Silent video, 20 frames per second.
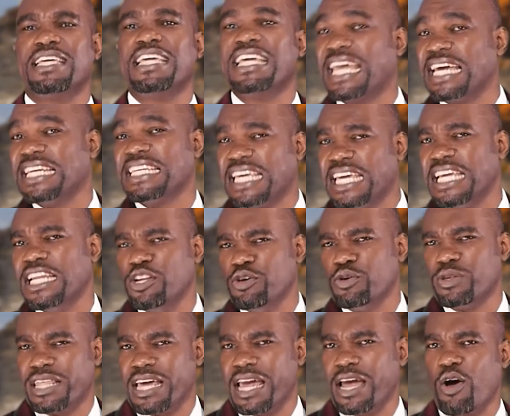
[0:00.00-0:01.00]
he can kill
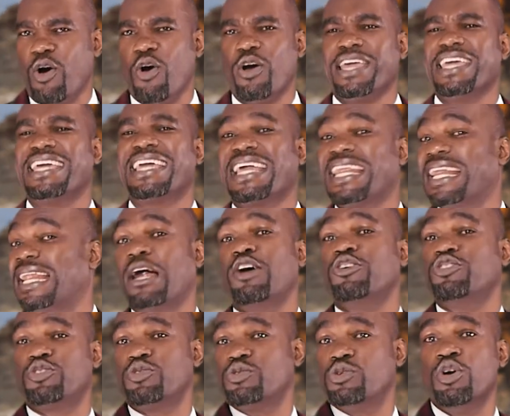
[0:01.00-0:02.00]
you there or he can allow
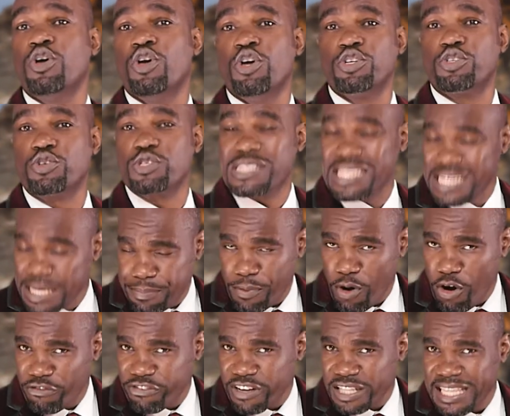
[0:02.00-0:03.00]
you to, to sleep
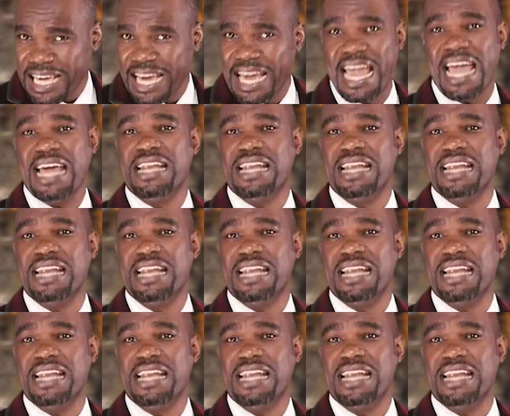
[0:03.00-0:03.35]
over there.